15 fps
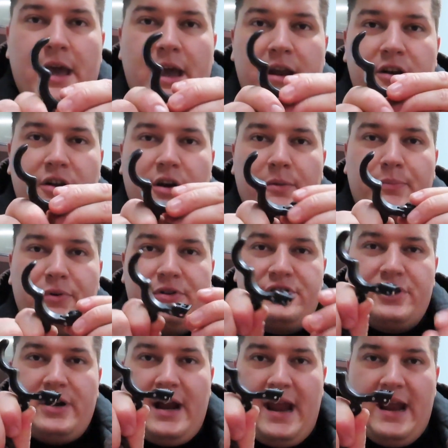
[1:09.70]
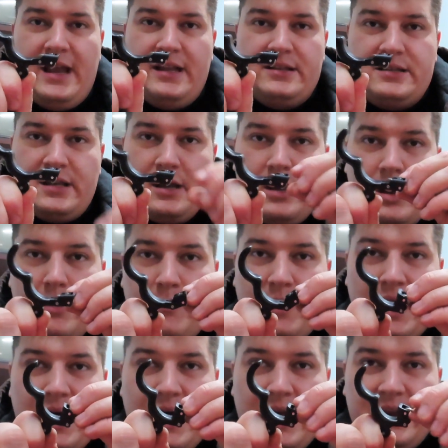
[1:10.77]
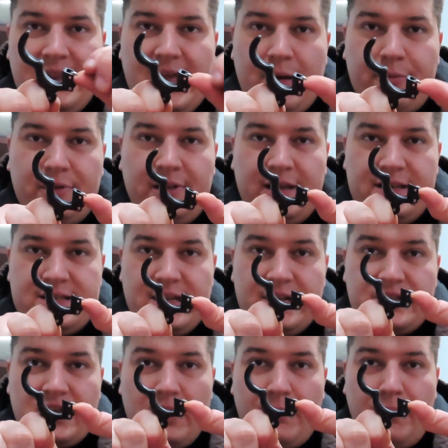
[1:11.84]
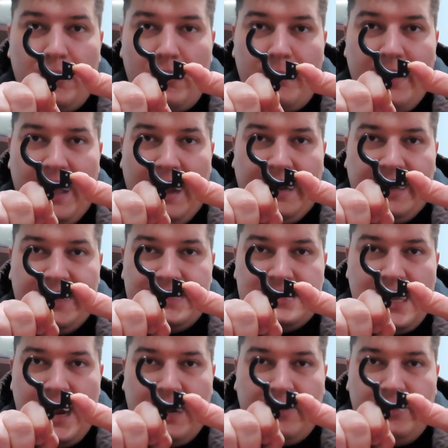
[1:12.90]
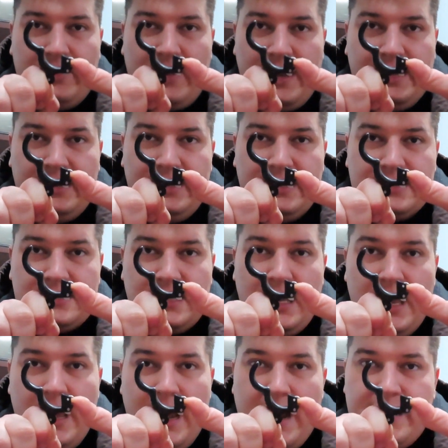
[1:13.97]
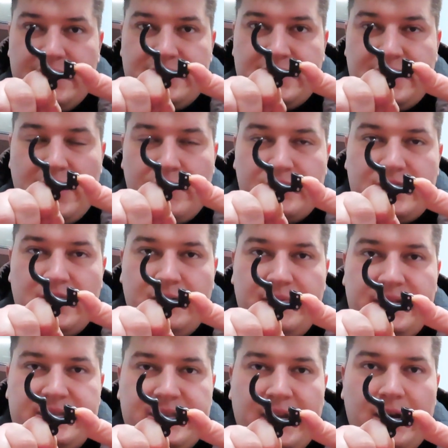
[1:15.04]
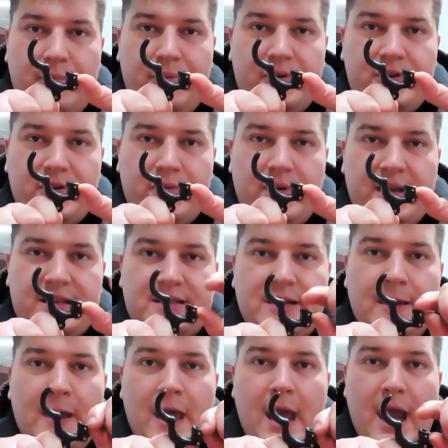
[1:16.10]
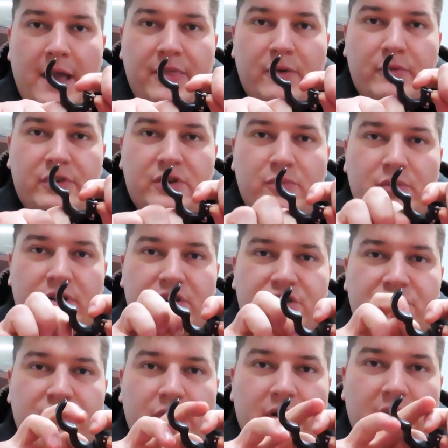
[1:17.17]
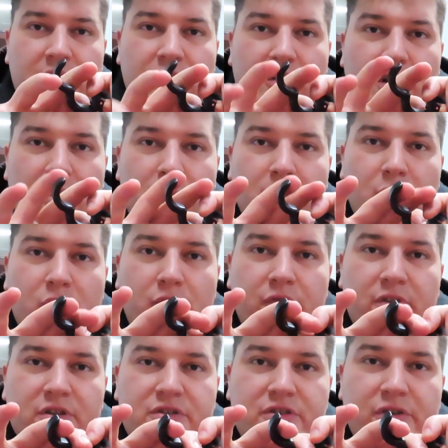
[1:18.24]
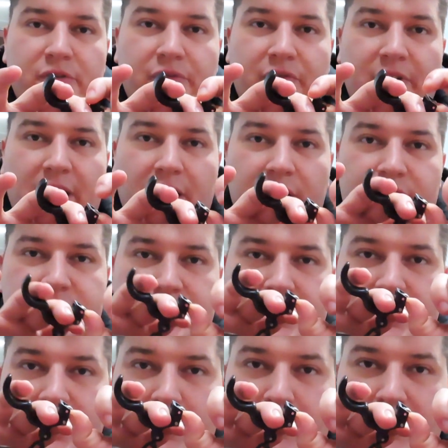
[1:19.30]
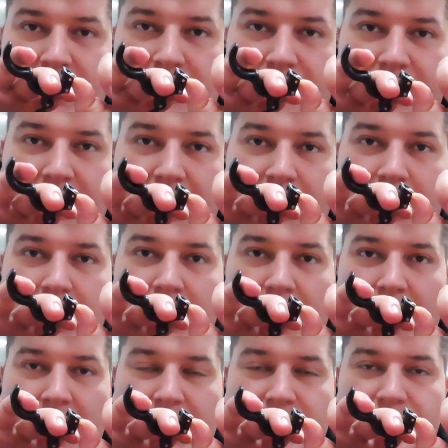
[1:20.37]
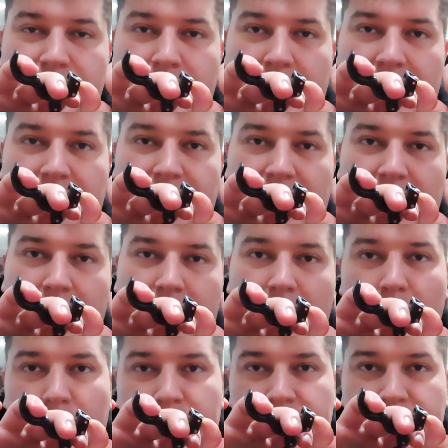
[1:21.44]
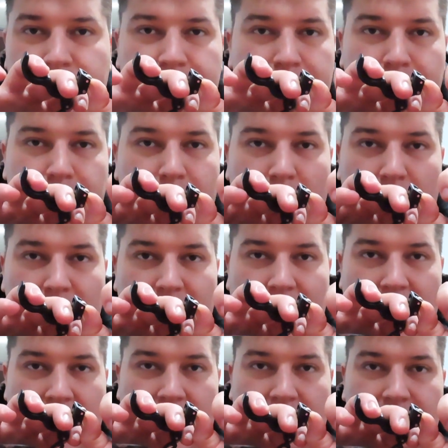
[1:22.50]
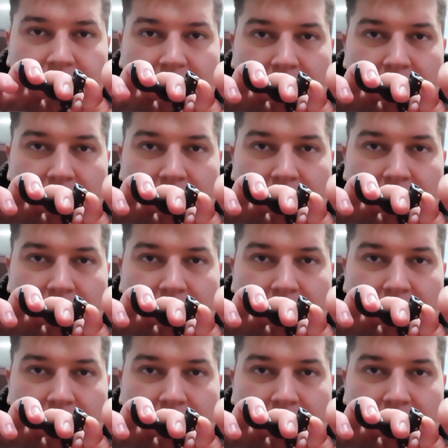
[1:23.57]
and you're going to put your hands behind that release, and it's going to pull back exactly like this. And this is how it's going to be set up on your wrist. And then when you want to shoot it, you're going to move your two fingers, your middle finger and your ring finger on your pulling hand,